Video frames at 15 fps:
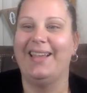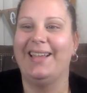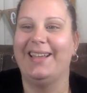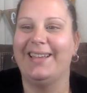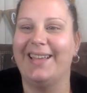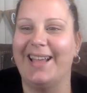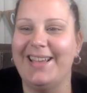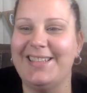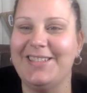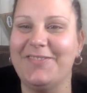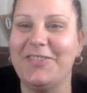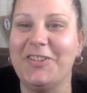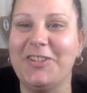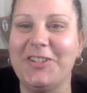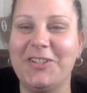Guys, if
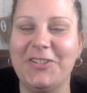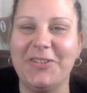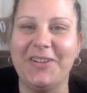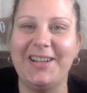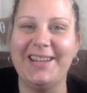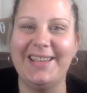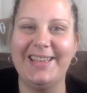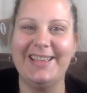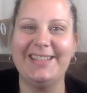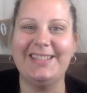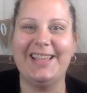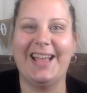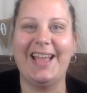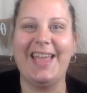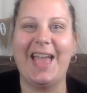you're just joining us,
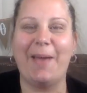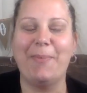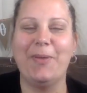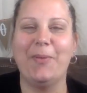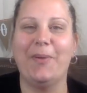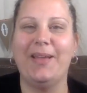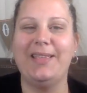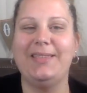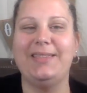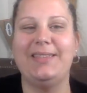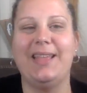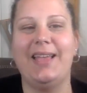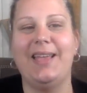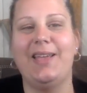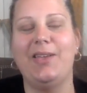hi, happy
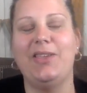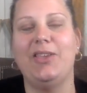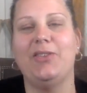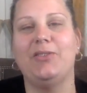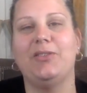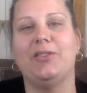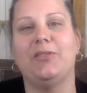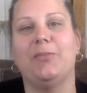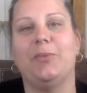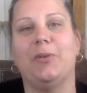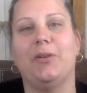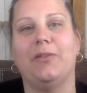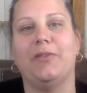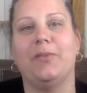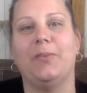Wednesday,
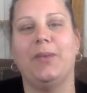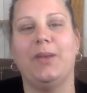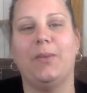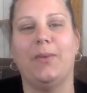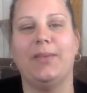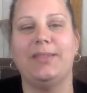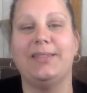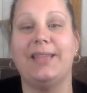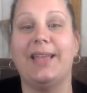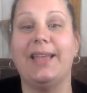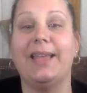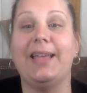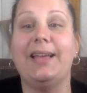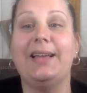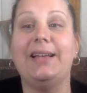YouTuber of the week Wednesday.